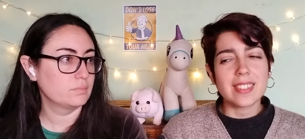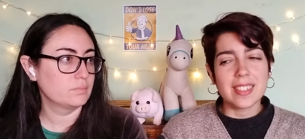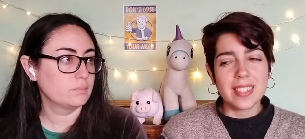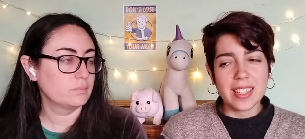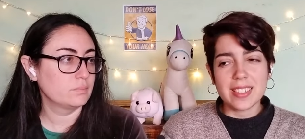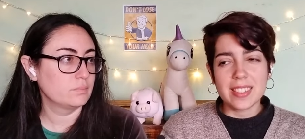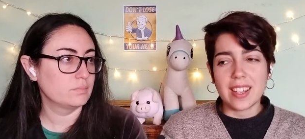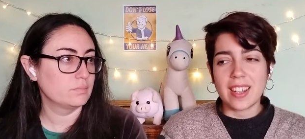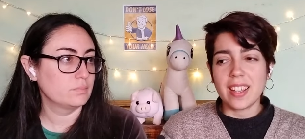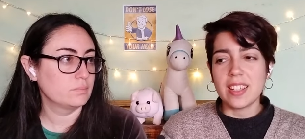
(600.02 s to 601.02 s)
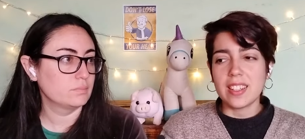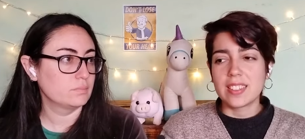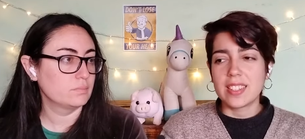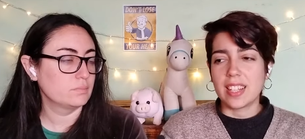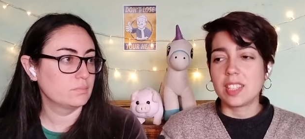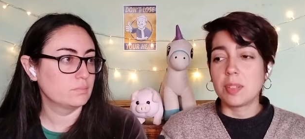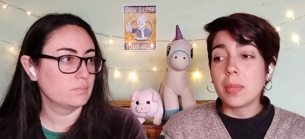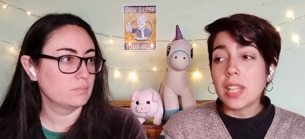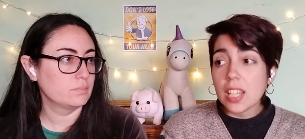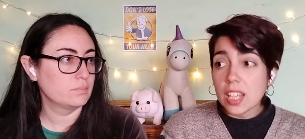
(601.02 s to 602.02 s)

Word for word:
Speaker 1: is this guy telling